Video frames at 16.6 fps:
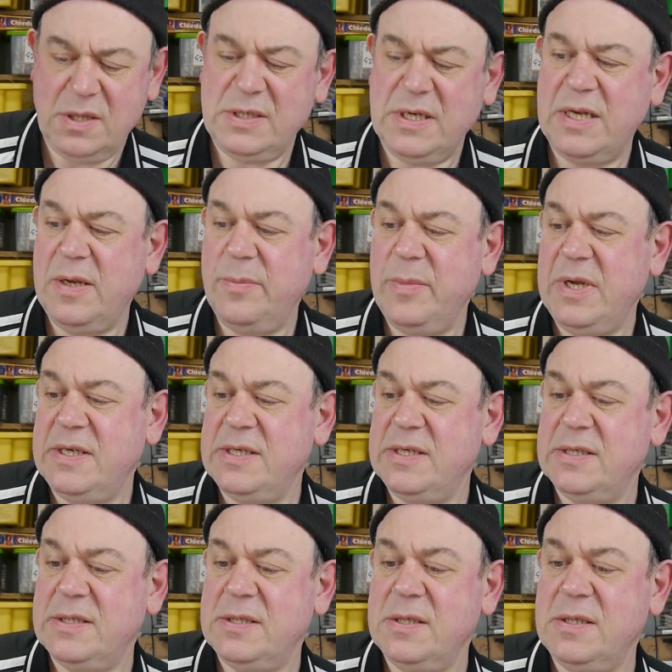
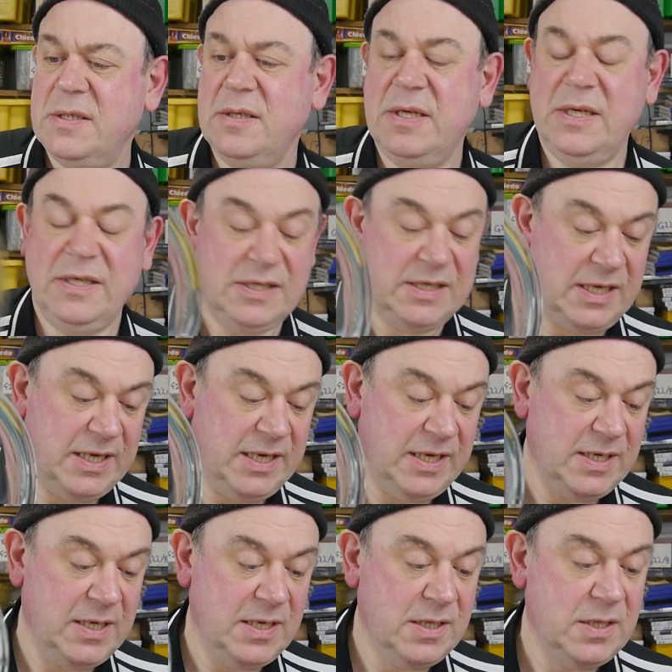centimetres, needs a
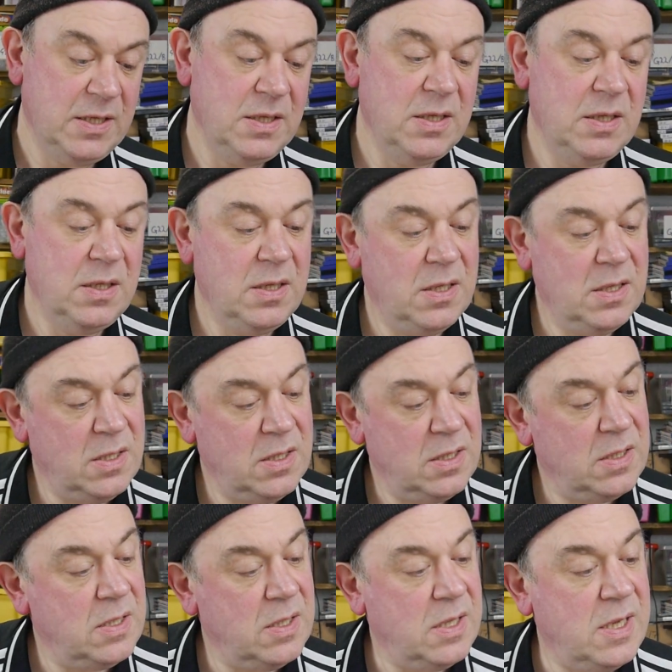clean,
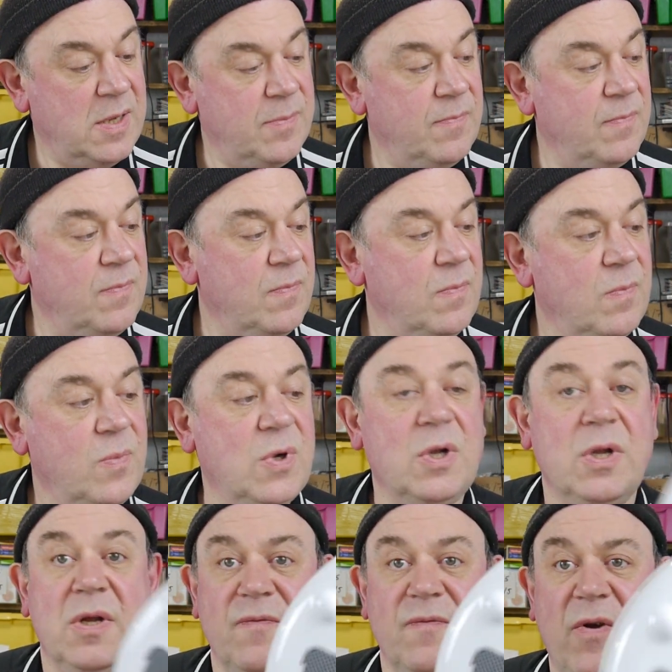um, but
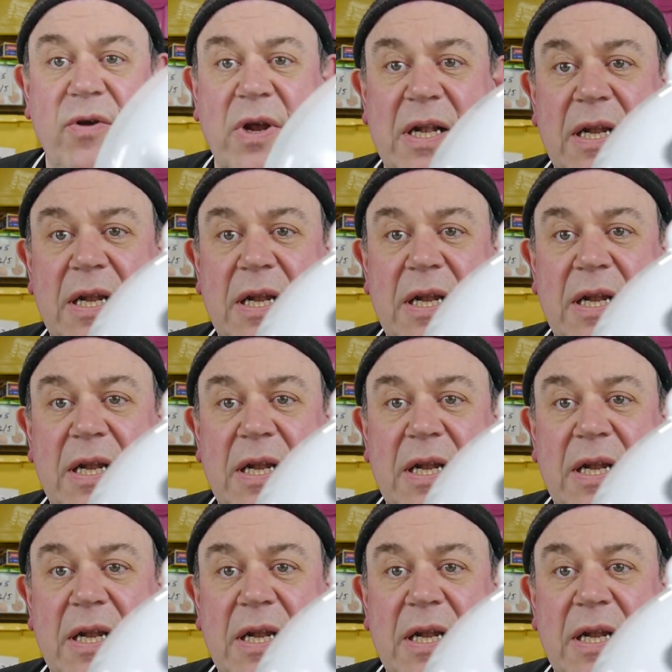very